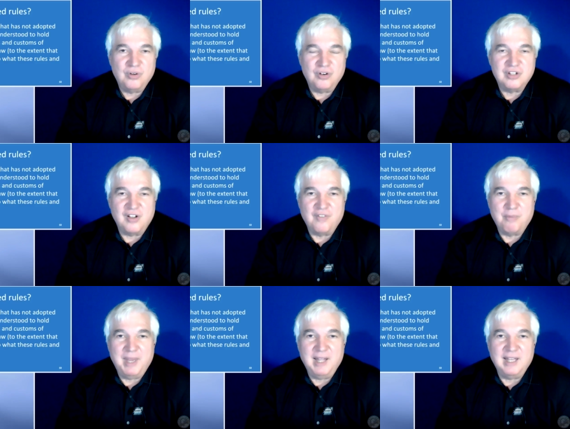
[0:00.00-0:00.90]
yourself
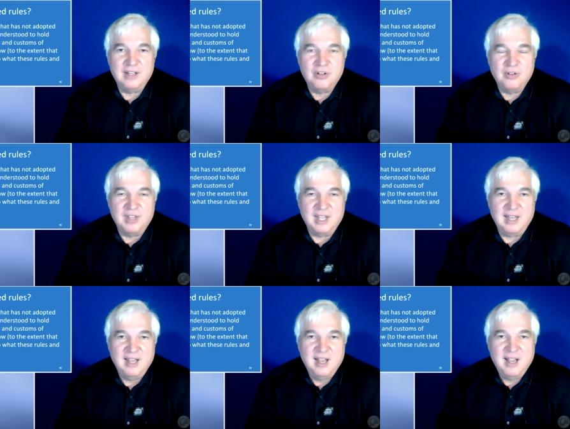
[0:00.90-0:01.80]
appealing to
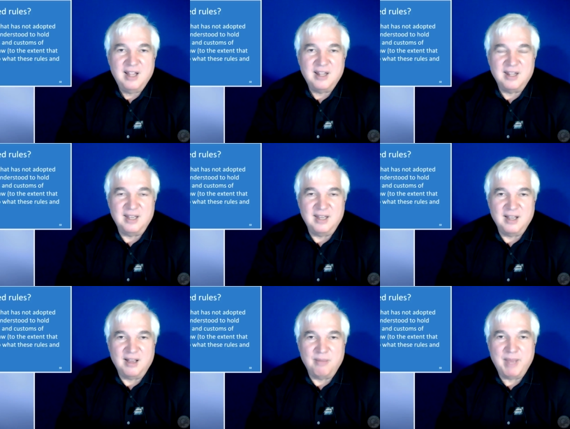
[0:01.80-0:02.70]
the the
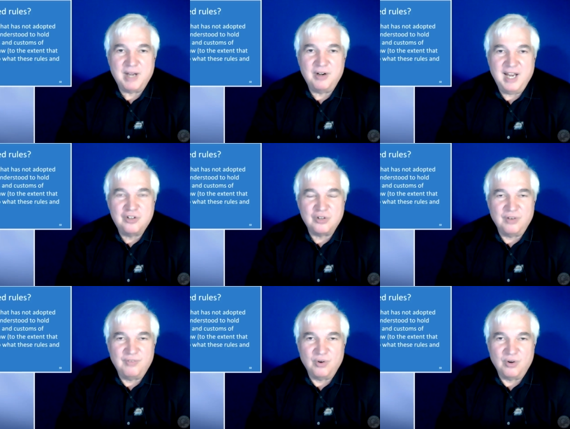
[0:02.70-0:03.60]
uh, better nature
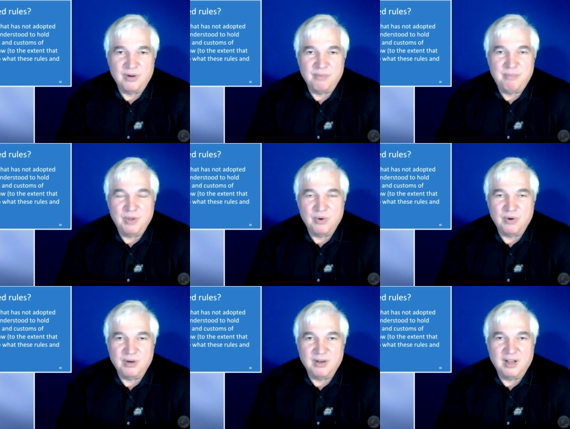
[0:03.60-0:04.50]
of your
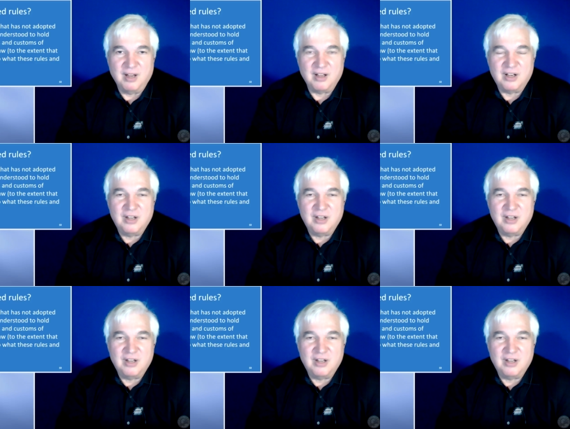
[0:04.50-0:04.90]
your uh,